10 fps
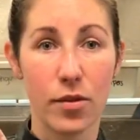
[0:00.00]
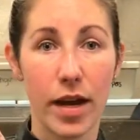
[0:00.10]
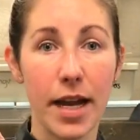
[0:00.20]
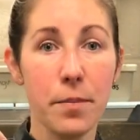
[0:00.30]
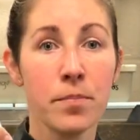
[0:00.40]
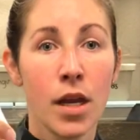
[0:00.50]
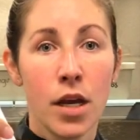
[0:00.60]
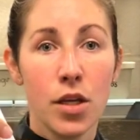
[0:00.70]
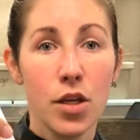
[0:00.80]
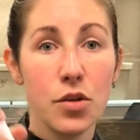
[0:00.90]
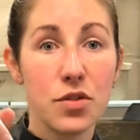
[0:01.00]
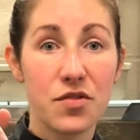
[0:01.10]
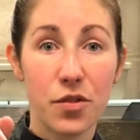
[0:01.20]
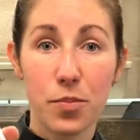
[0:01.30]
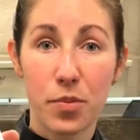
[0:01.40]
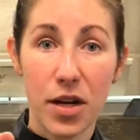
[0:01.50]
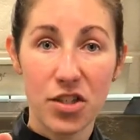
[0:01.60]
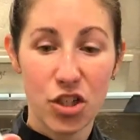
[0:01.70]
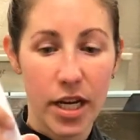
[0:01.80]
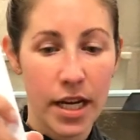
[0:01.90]
Okay, used for
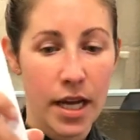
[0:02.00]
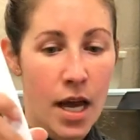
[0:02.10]
brushing